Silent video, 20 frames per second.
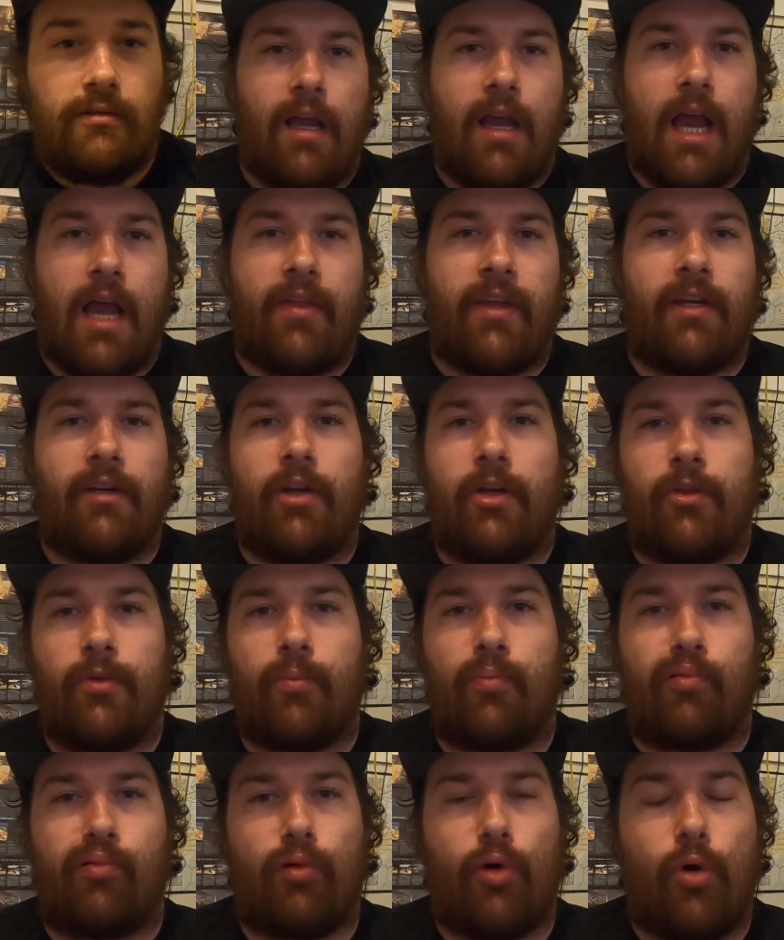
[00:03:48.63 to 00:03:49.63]
I think another
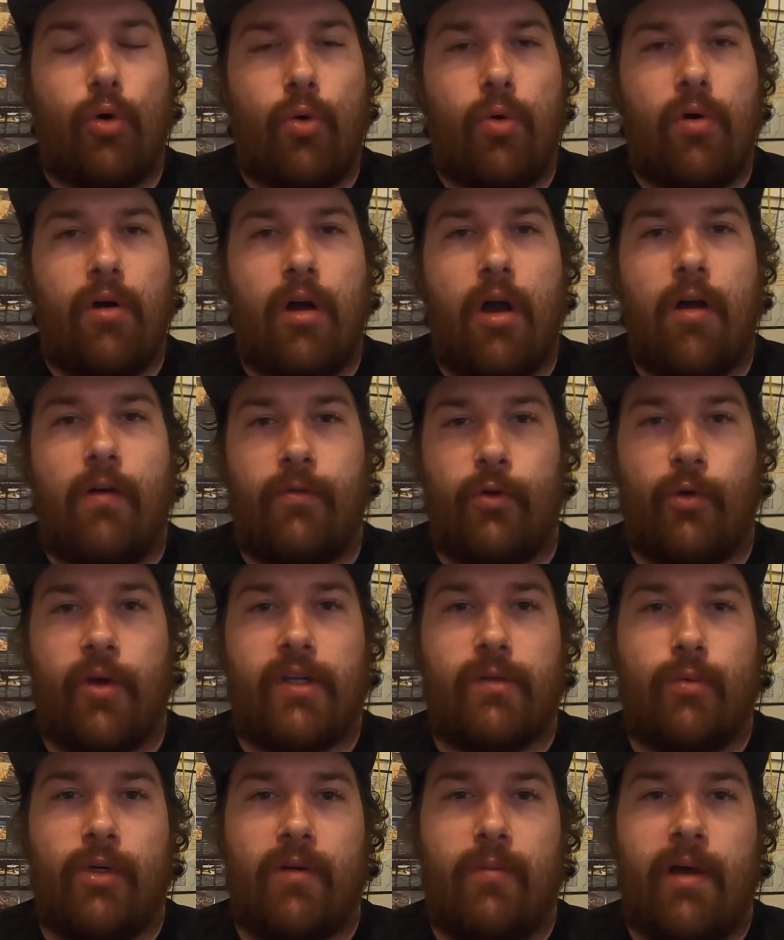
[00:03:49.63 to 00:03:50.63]
pro of the Great
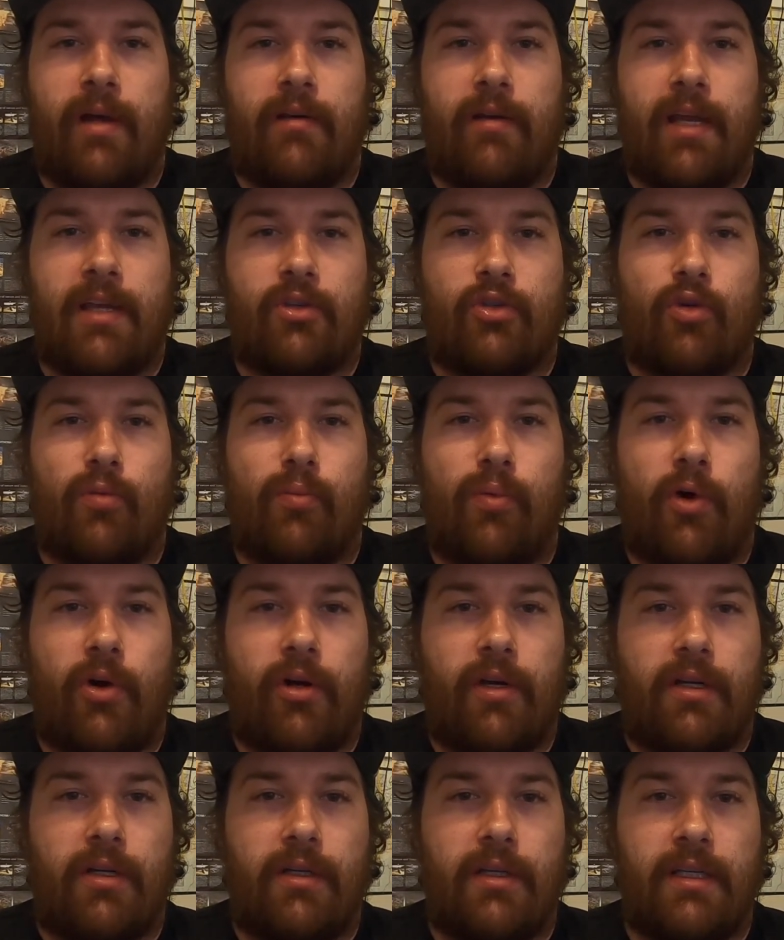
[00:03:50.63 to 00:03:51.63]
Smoky Mountain National
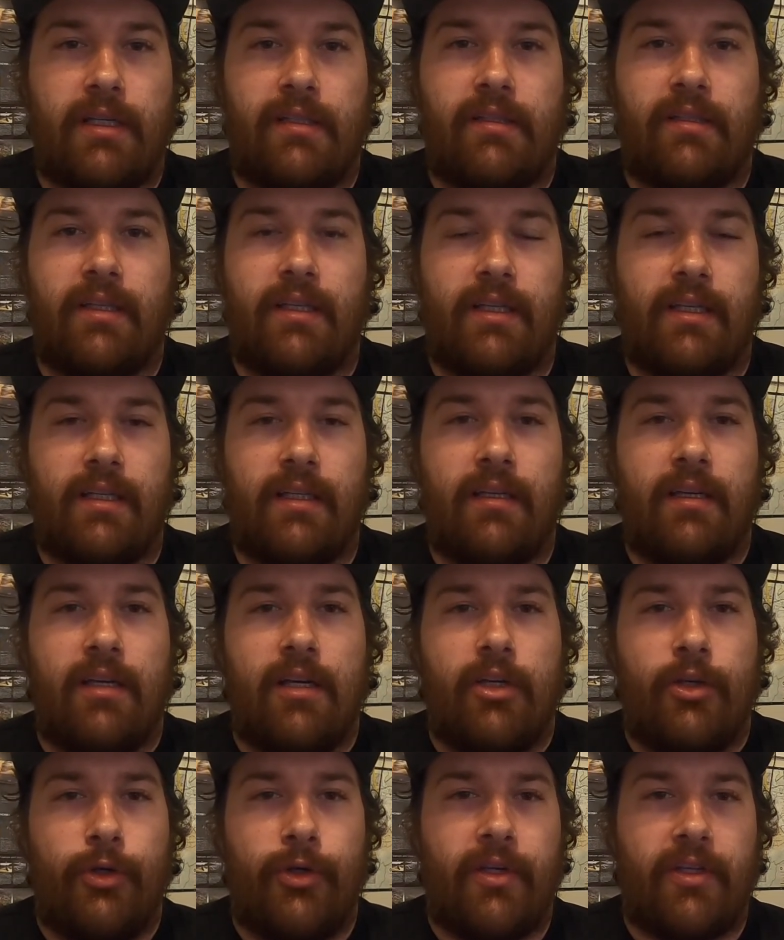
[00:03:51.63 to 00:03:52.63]
Park is the,
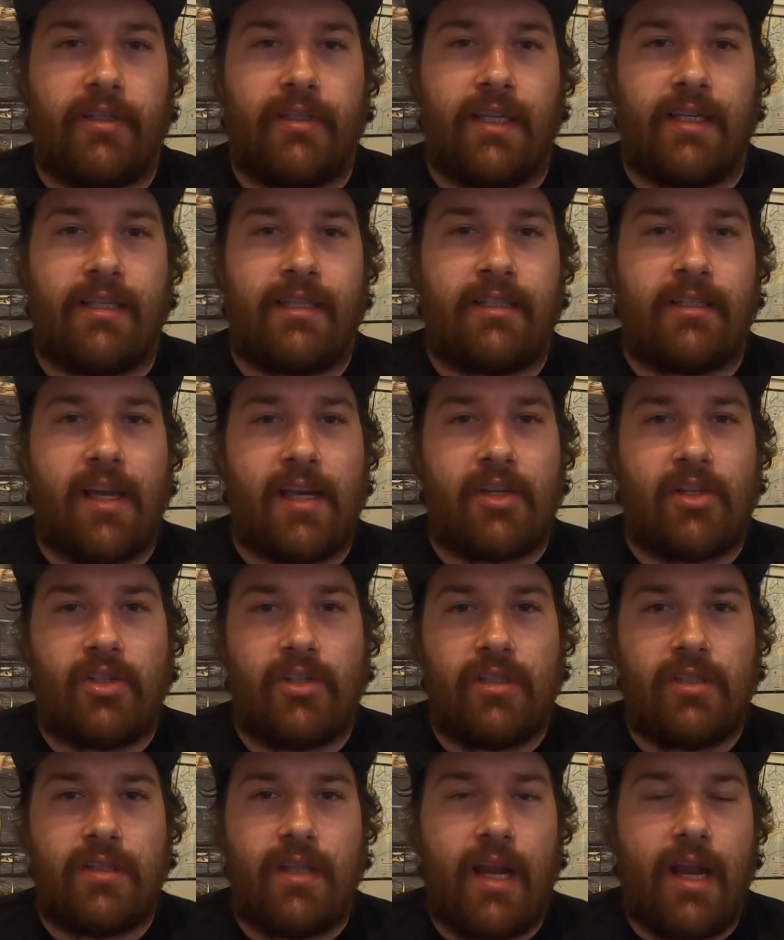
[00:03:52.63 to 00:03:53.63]
you could say,
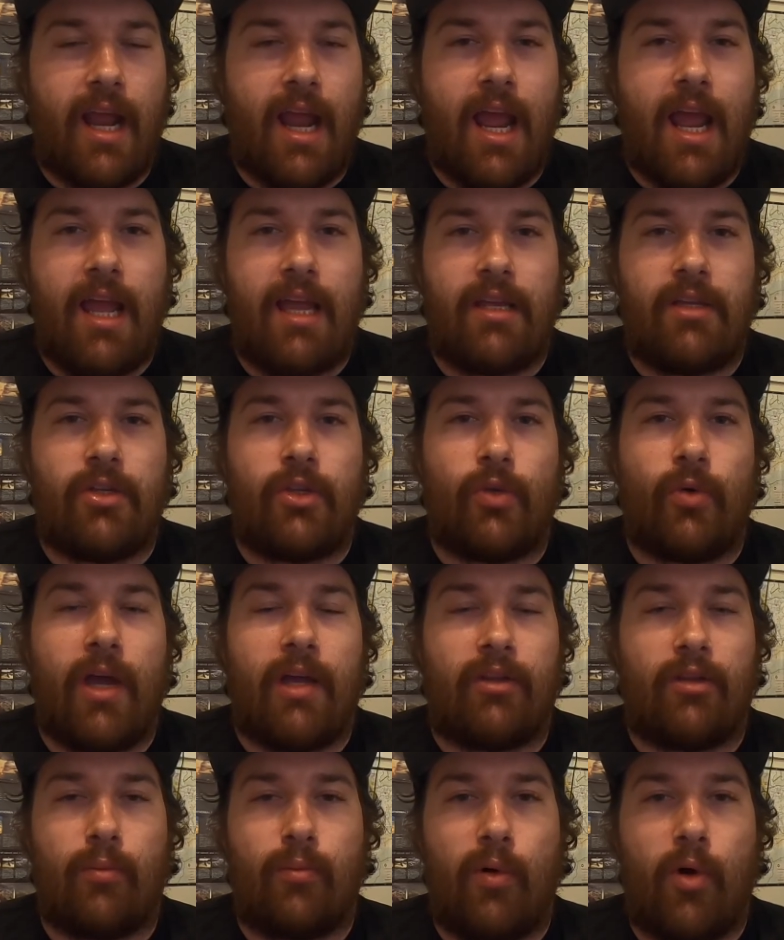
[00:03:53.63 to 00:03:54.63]
sections that it has
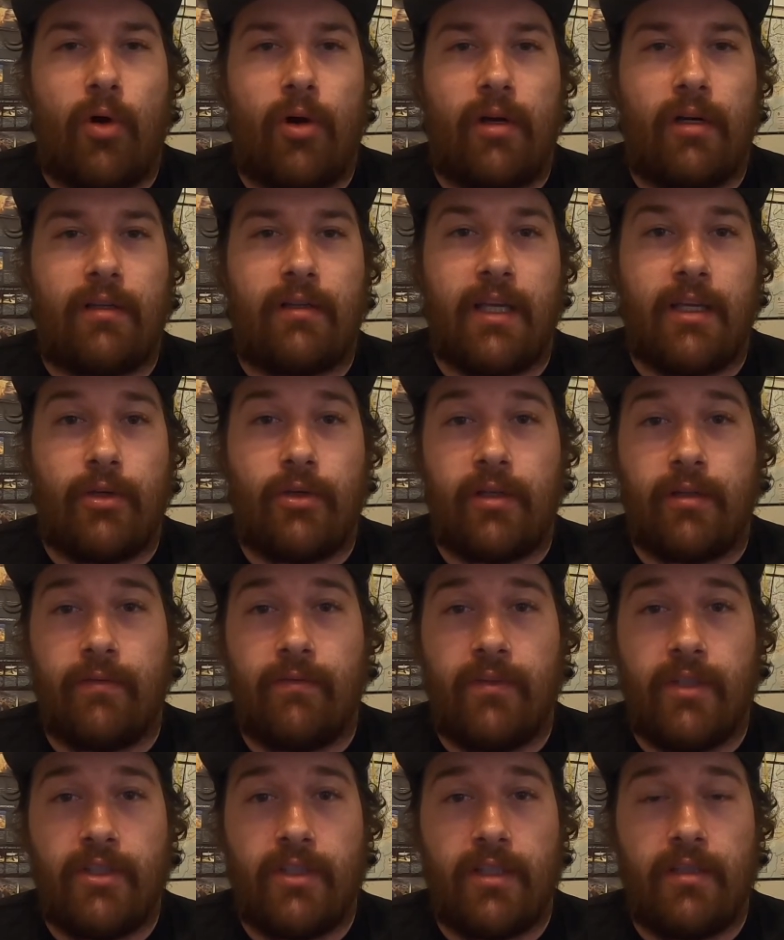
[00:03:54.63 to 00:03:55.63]
throughout the park that you can
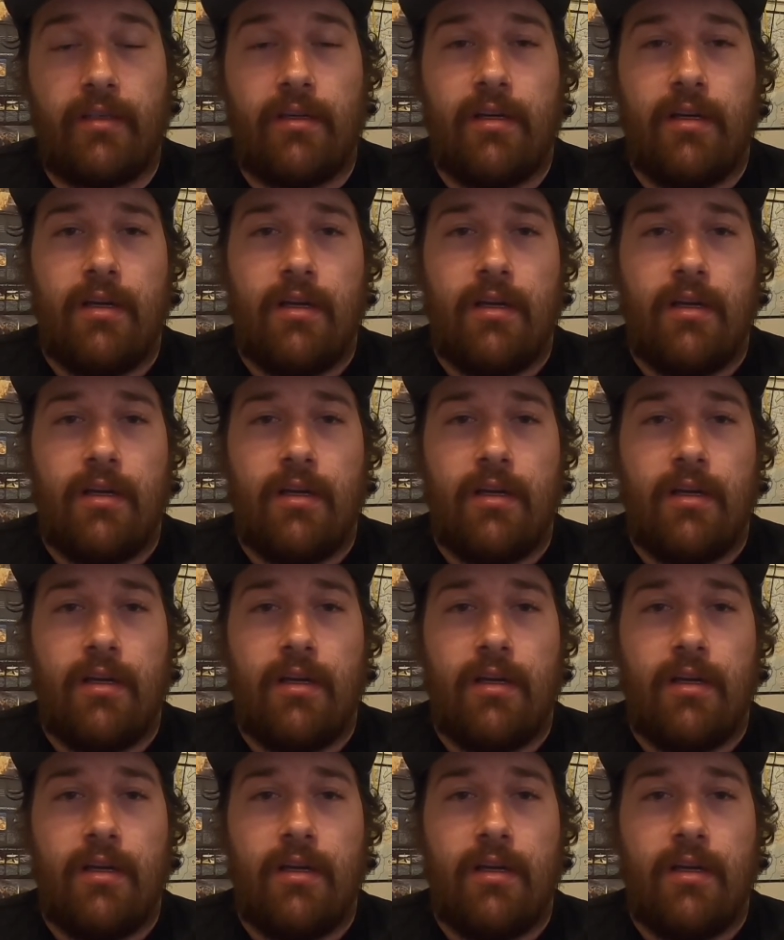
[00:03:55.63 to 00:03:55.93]
visit.